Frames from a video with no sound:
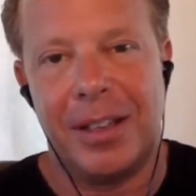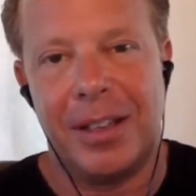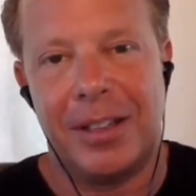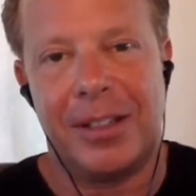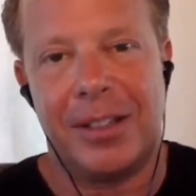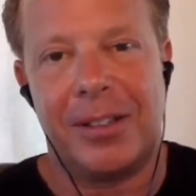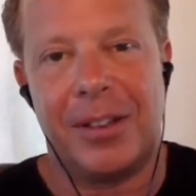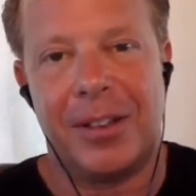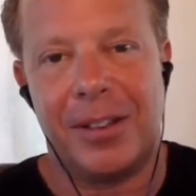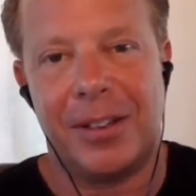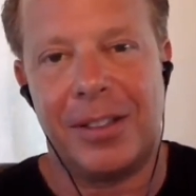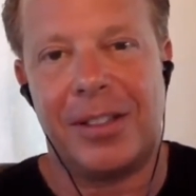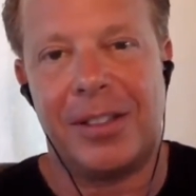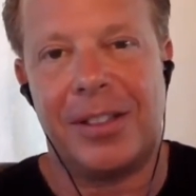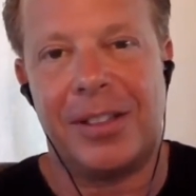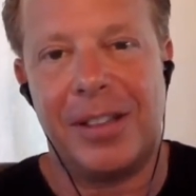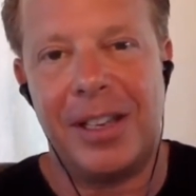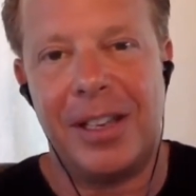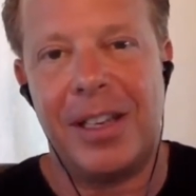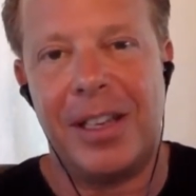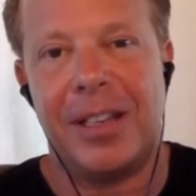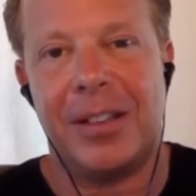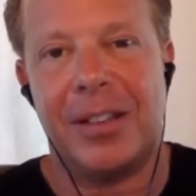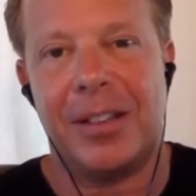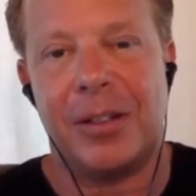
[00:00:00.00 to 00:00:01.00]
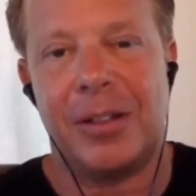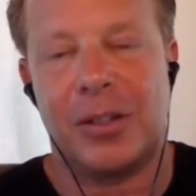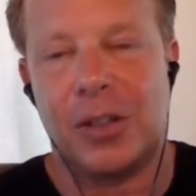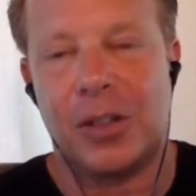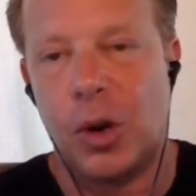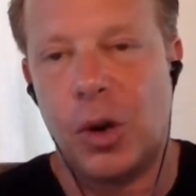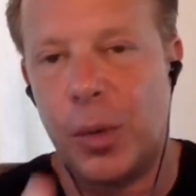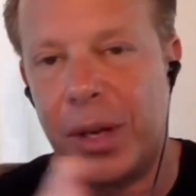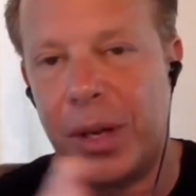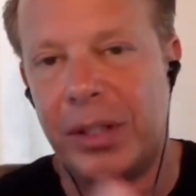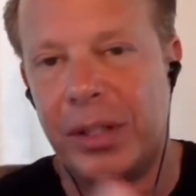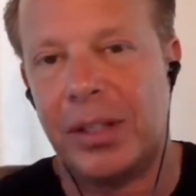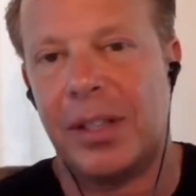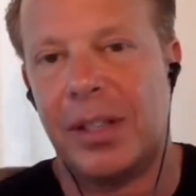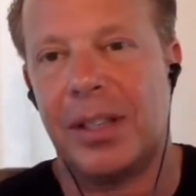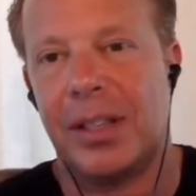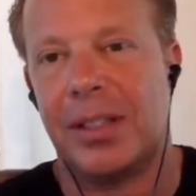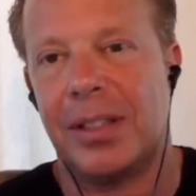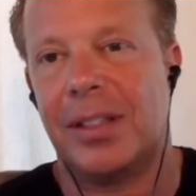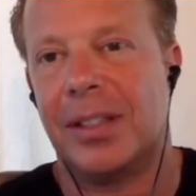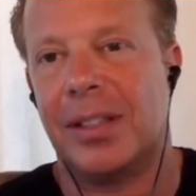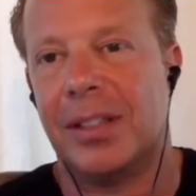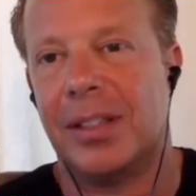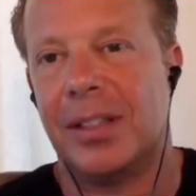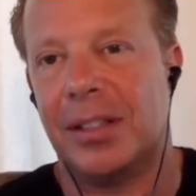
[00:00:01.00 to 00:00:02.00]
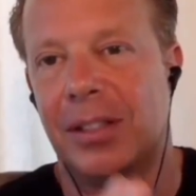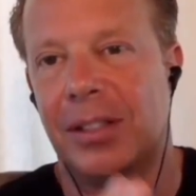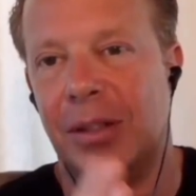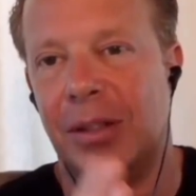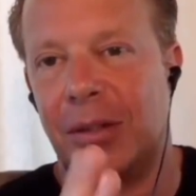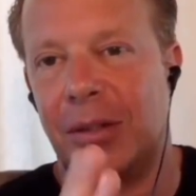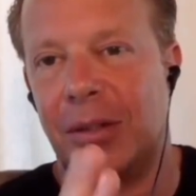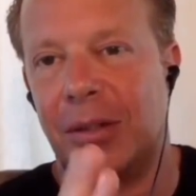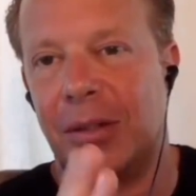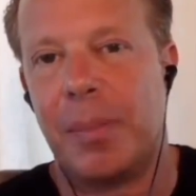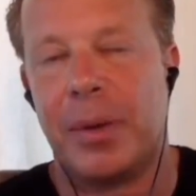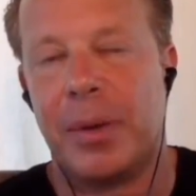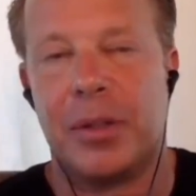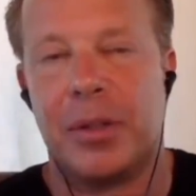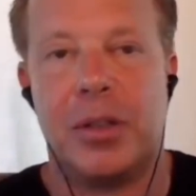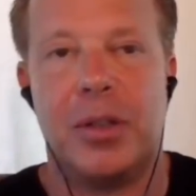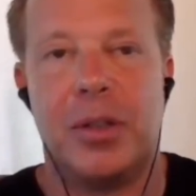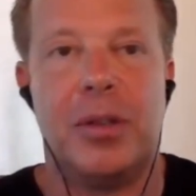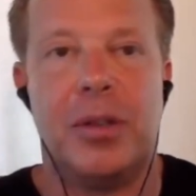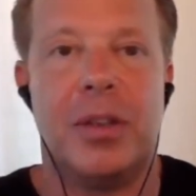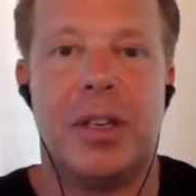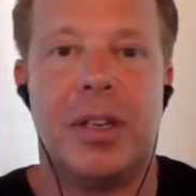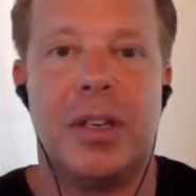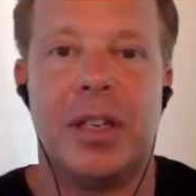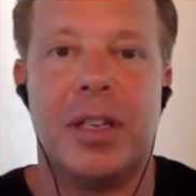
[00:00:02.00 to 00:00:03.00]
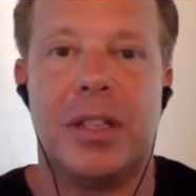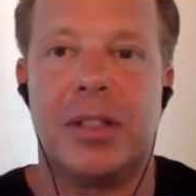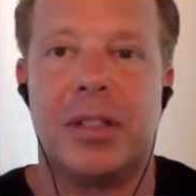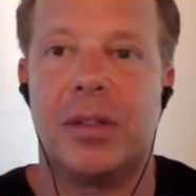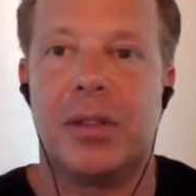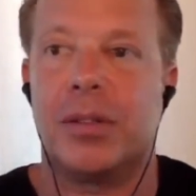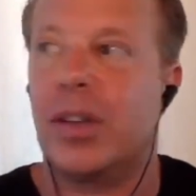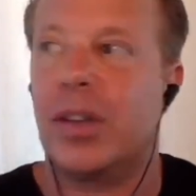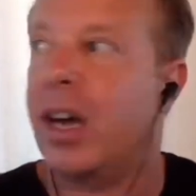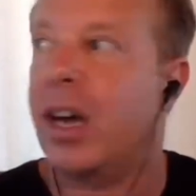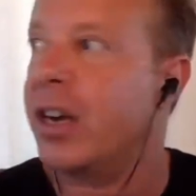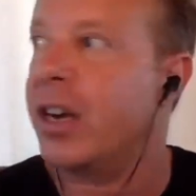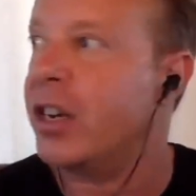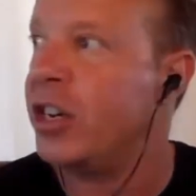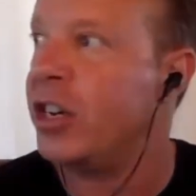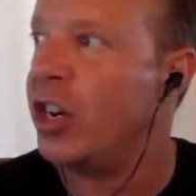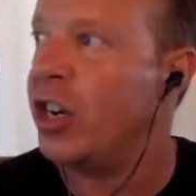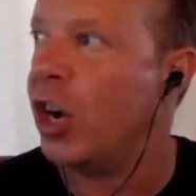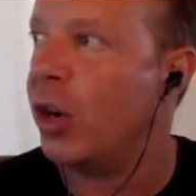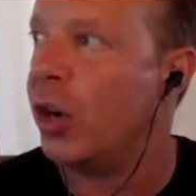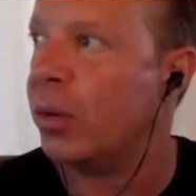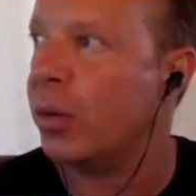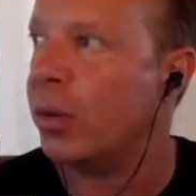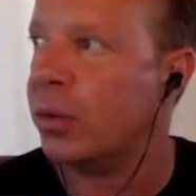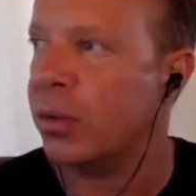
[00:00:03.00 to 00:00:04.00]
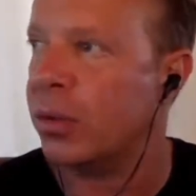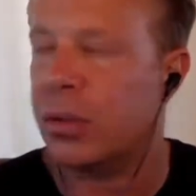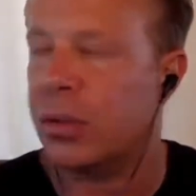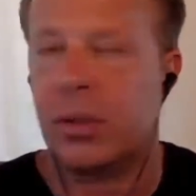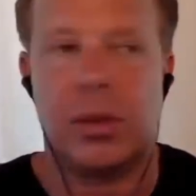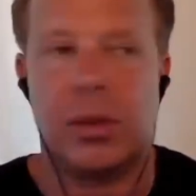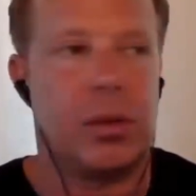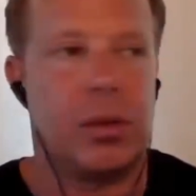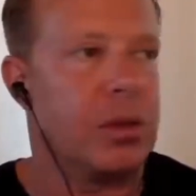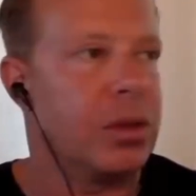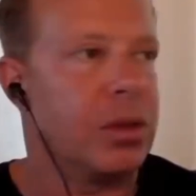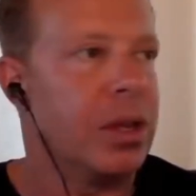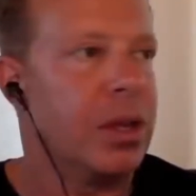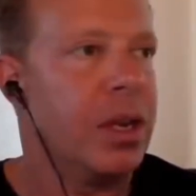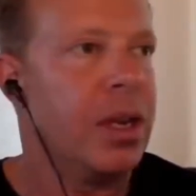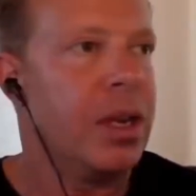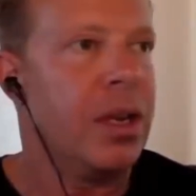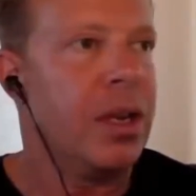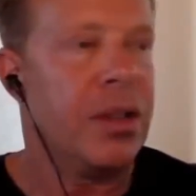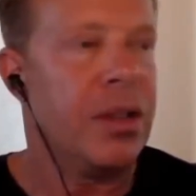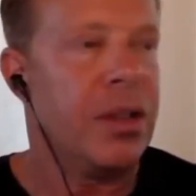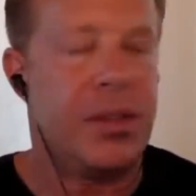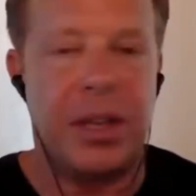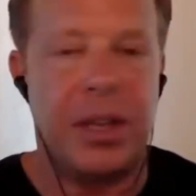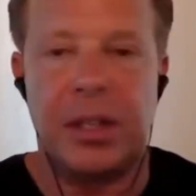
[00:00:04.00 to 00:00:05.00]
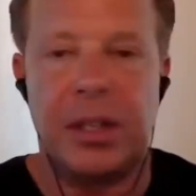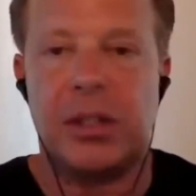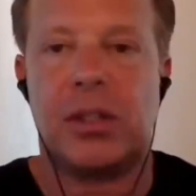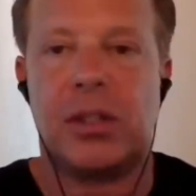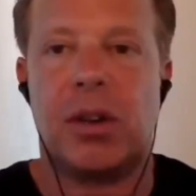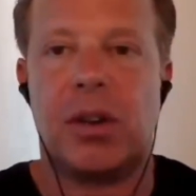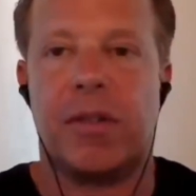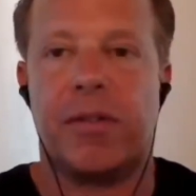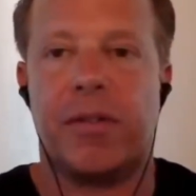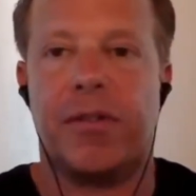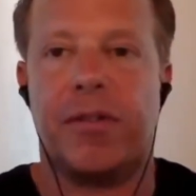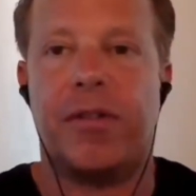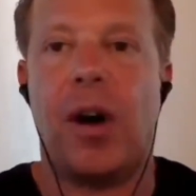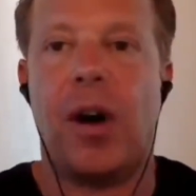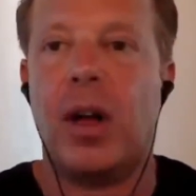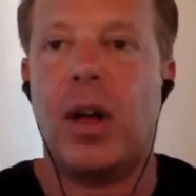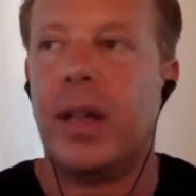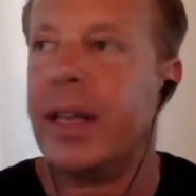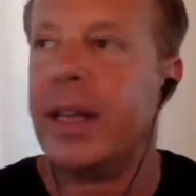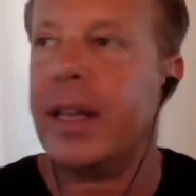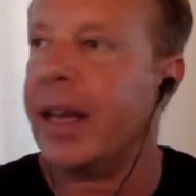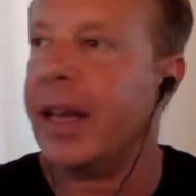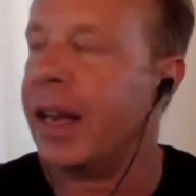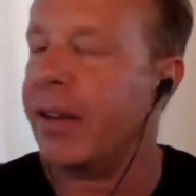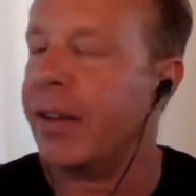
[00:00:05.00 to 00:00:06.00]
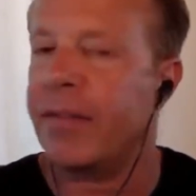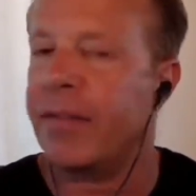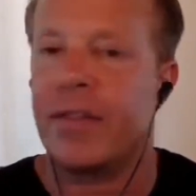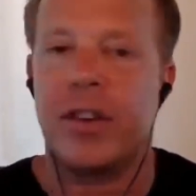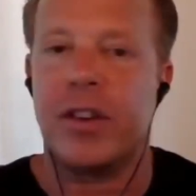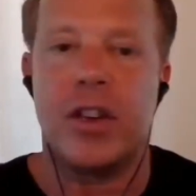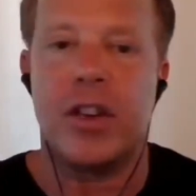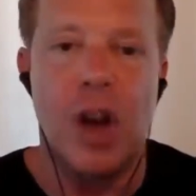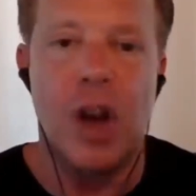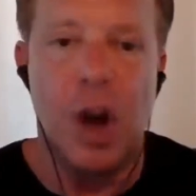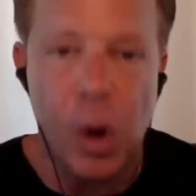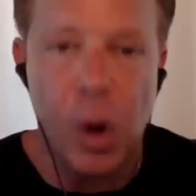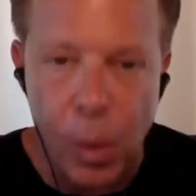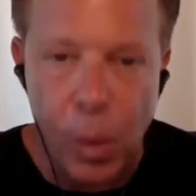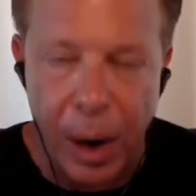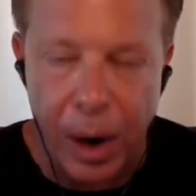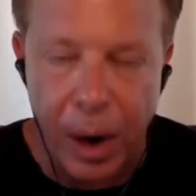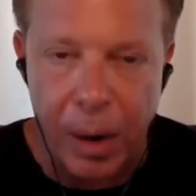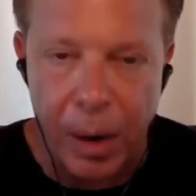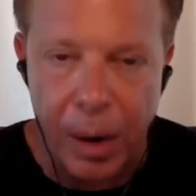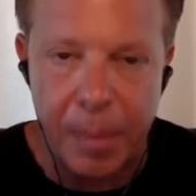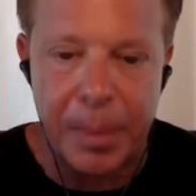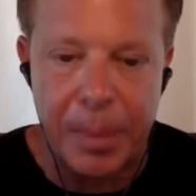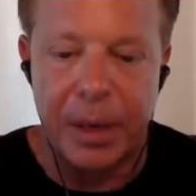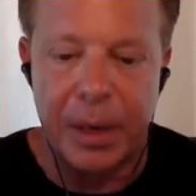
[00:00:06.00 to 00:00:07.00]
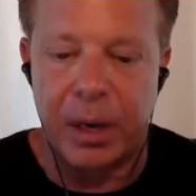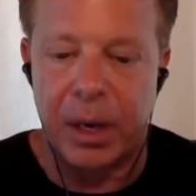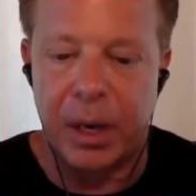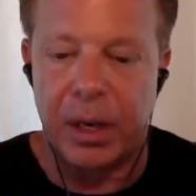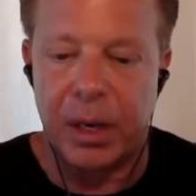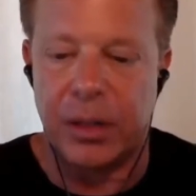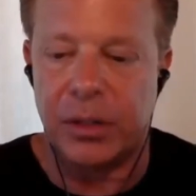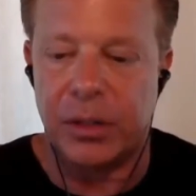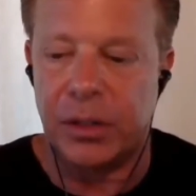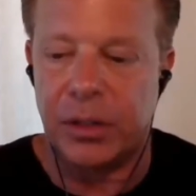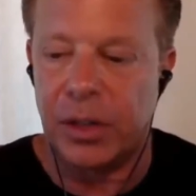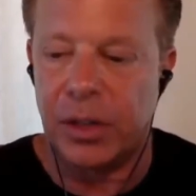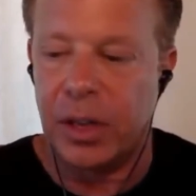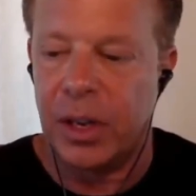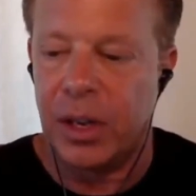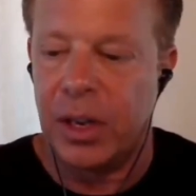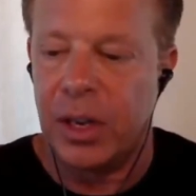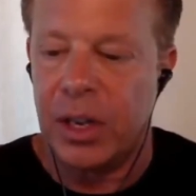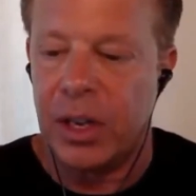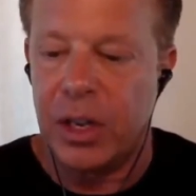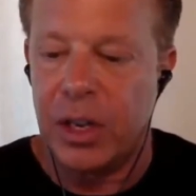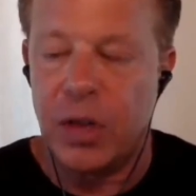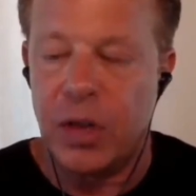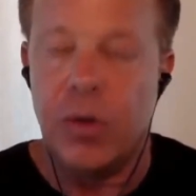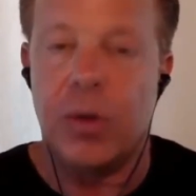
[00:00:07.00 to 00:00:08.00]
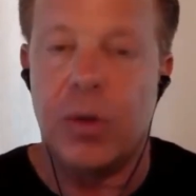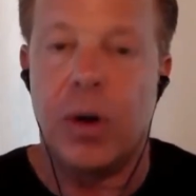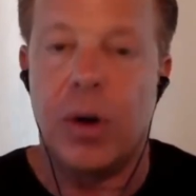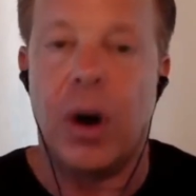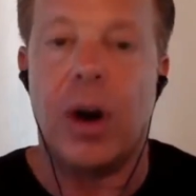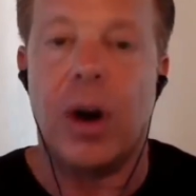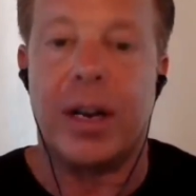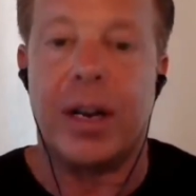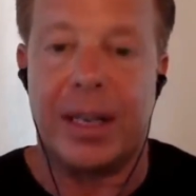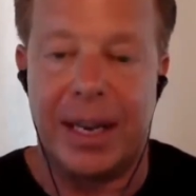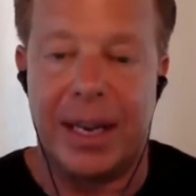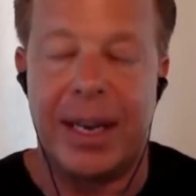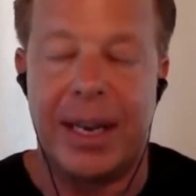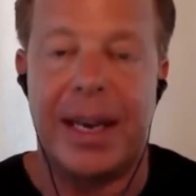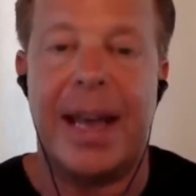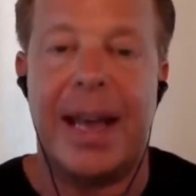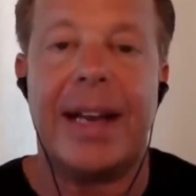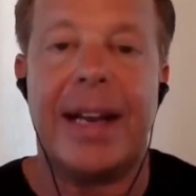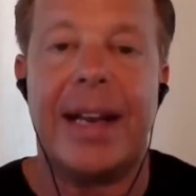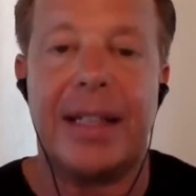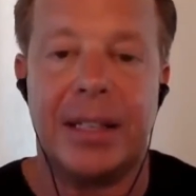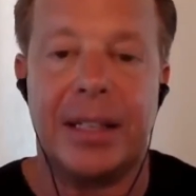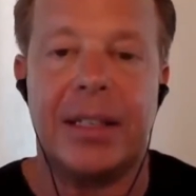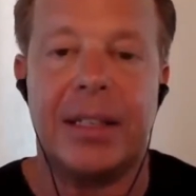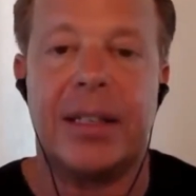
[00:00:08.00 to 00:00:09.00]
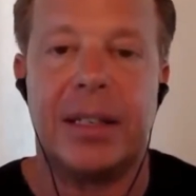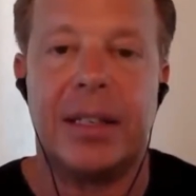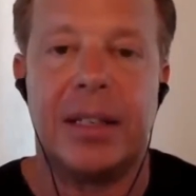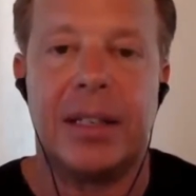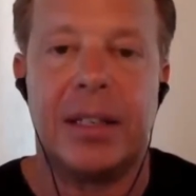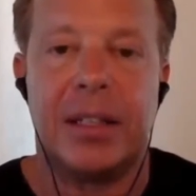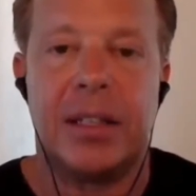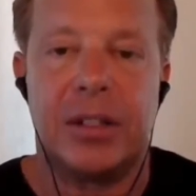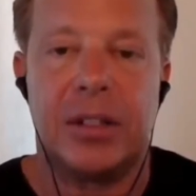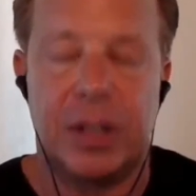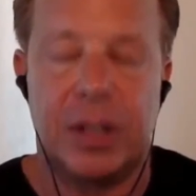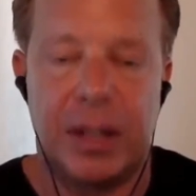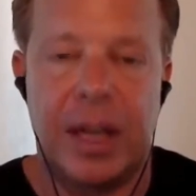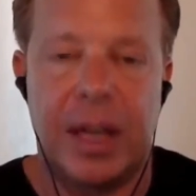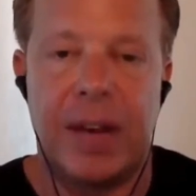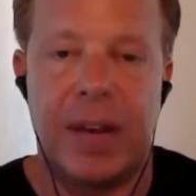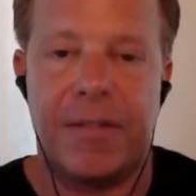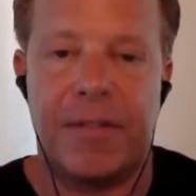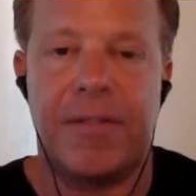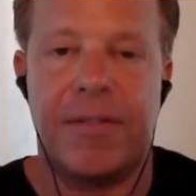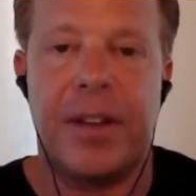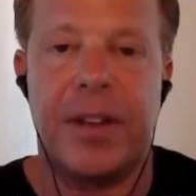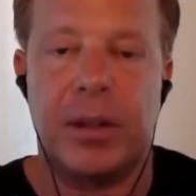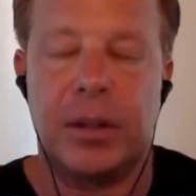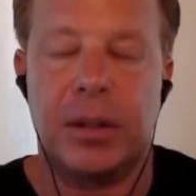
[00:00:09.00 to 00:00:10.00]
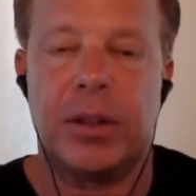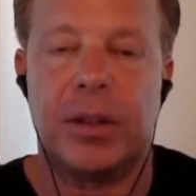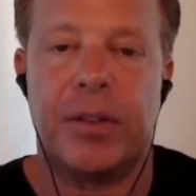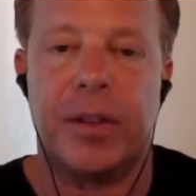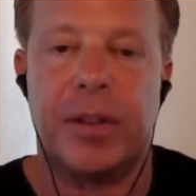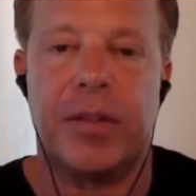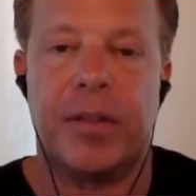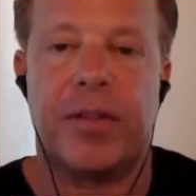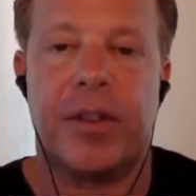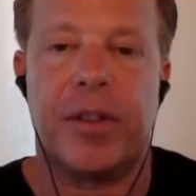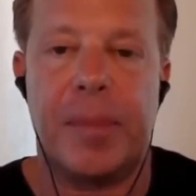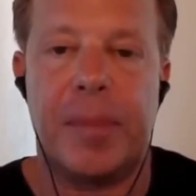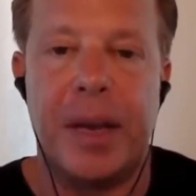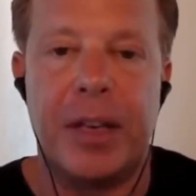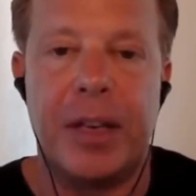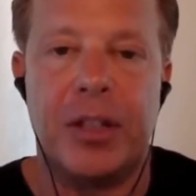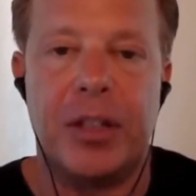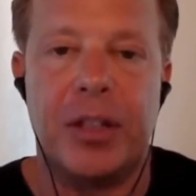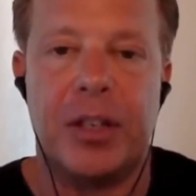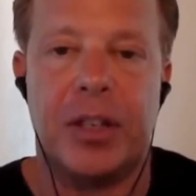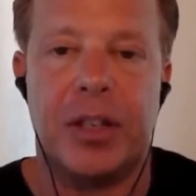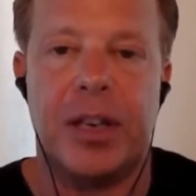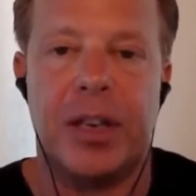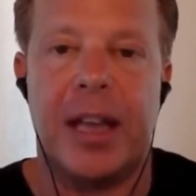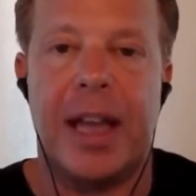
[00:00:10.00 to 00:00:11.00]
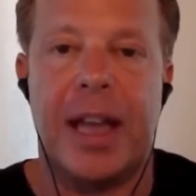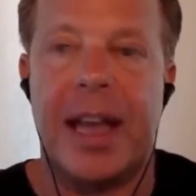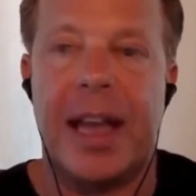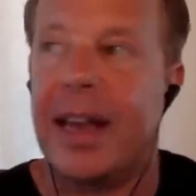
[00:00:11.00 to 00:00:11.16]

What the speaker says: You start seeing those coincidences, those opportunities, those unknowns, those things start falling out of nowhere because you are connected to that field of information.